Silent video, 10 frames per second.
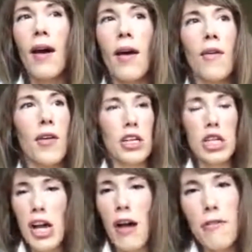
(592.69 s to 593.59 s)
or a
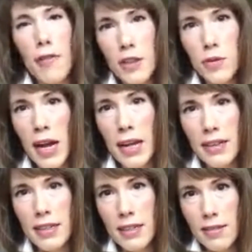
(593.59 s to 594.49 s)
shelf that's right
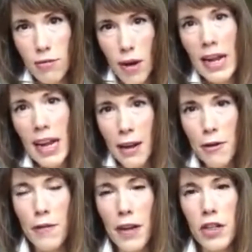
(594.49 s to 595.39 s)
at
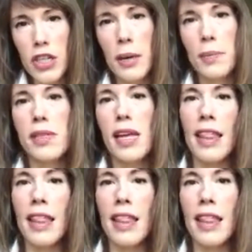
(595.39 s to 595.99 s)
your fingertips.